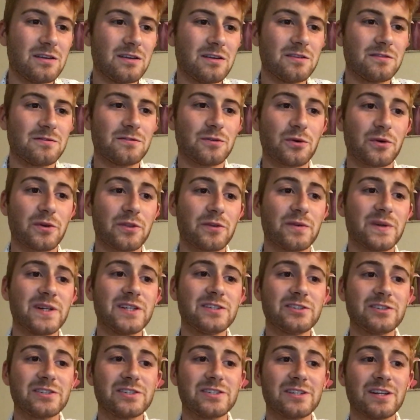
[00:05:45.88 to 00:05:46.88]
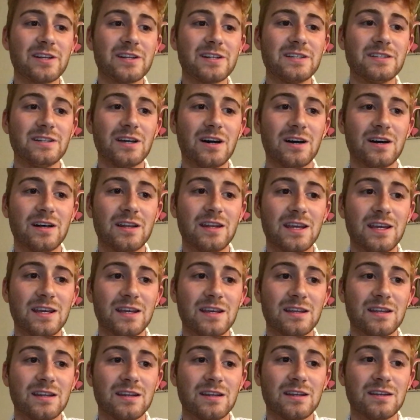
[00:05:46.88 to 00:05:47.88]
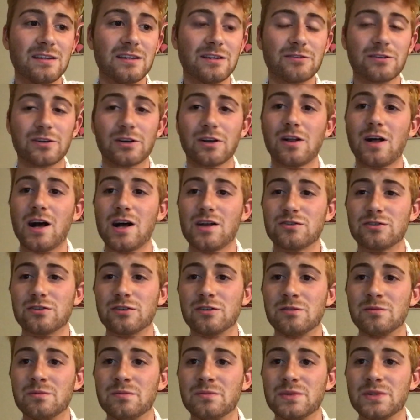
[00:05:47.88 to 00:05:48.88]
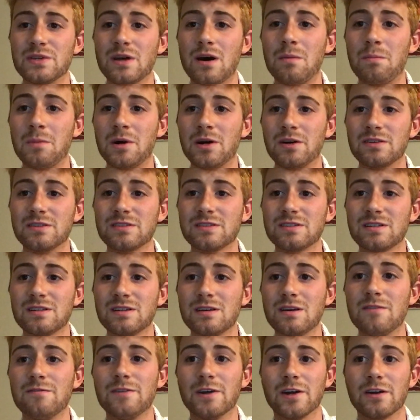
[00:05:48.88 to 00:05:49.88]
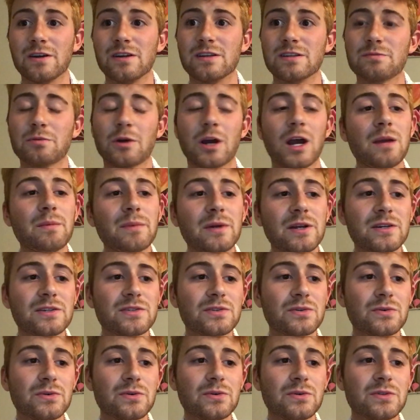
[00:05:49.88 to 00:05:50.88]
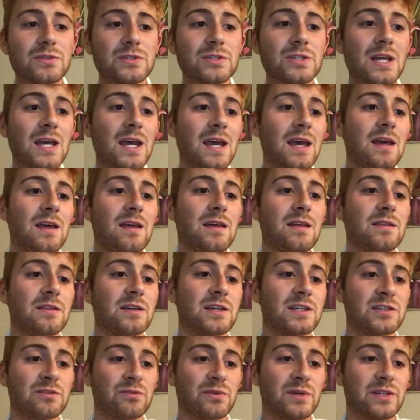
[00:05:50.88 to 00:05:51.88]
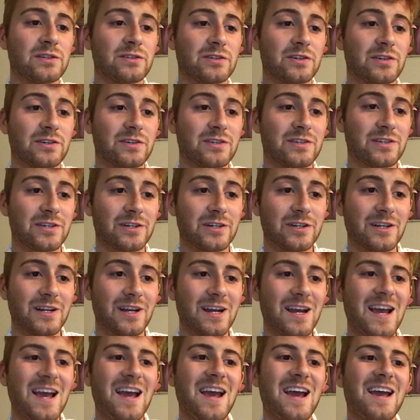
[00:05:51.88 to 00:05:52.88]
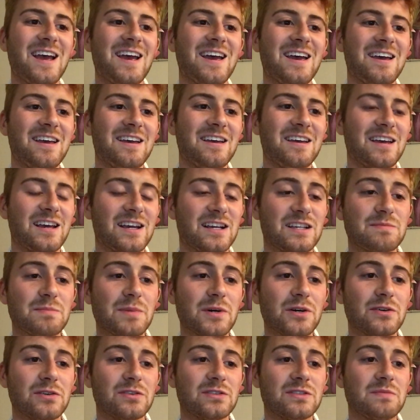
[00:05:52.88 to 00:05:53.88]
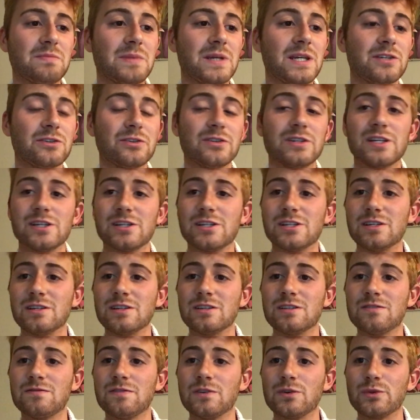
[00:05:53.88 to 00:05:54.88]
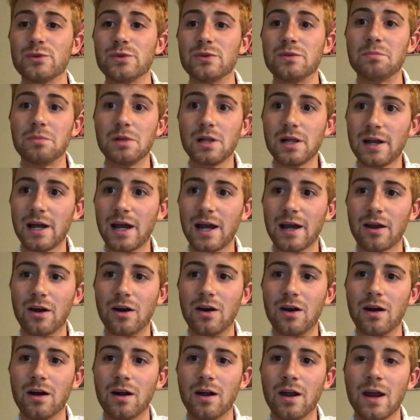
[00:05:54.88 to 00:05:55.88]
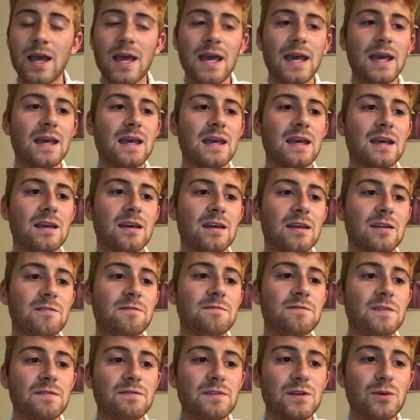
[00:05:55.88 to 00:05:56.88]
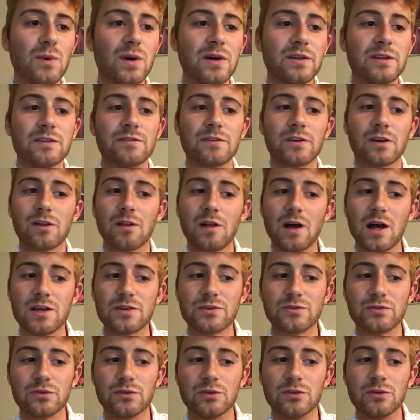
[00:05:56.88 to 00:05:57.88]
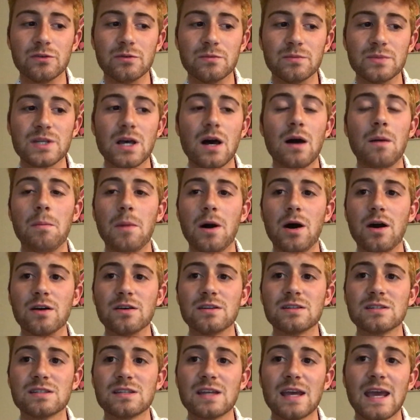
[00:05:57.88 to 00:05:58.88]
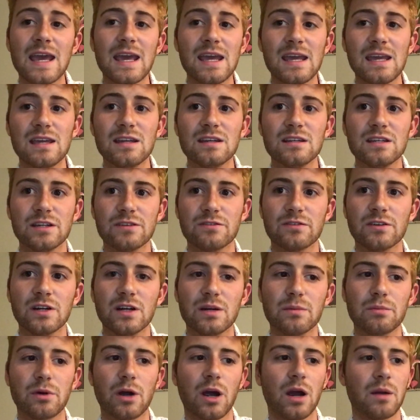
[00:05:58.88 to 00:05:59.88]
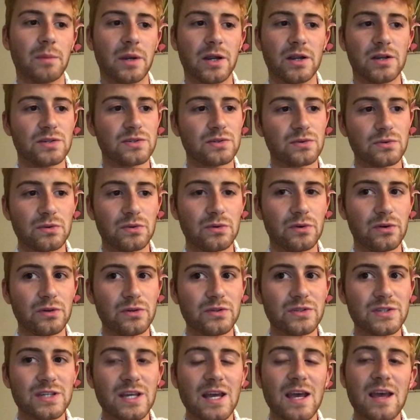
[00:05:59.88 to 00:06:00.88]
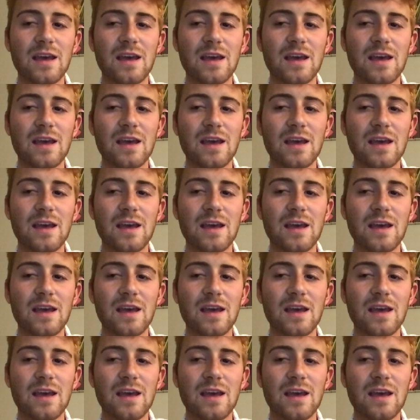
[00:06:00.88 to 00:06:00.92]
For the research study done in different classrooms amongst various primary schools, this researcher exposed petri dishes filled with blood agar in 51 different classrooms amongst 8 different primary schools.